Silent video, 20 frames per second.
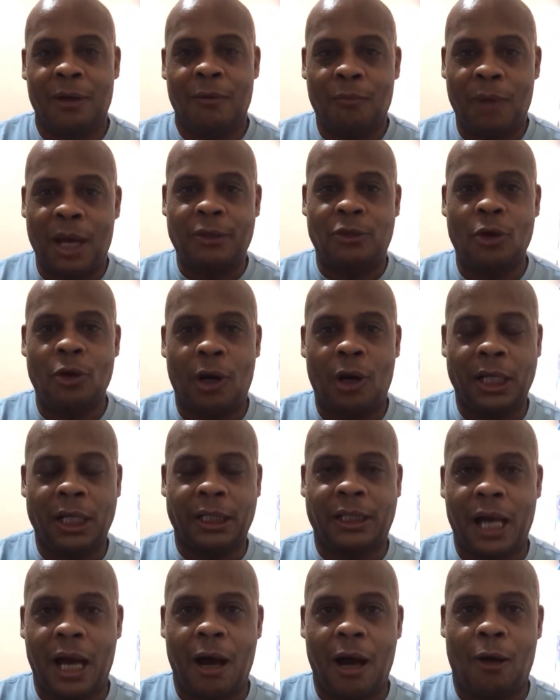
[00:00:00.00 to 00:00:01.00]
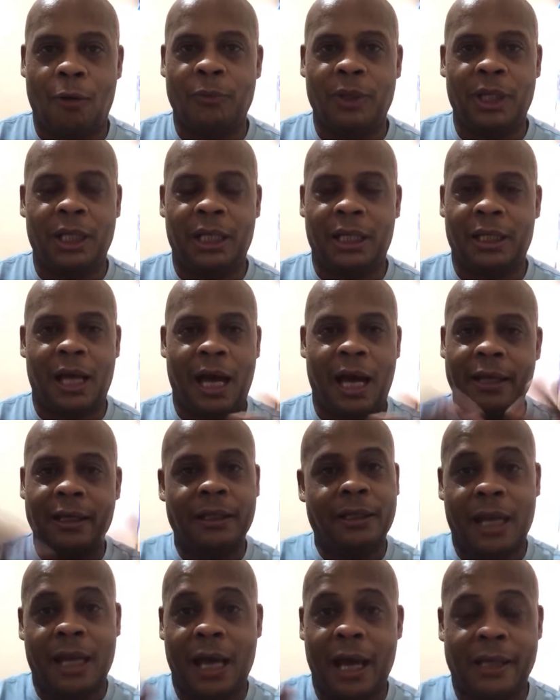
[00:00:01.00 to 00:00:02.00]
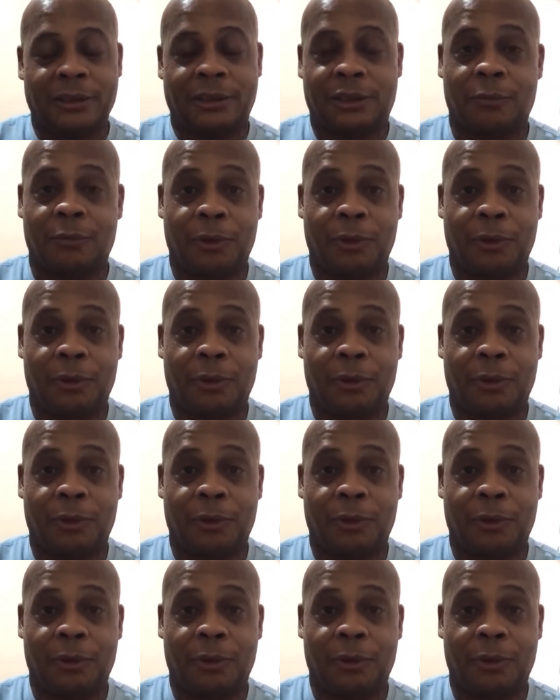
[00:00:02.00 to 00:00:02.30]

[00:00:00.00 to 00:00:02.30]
My daughter called me and I didn't answer,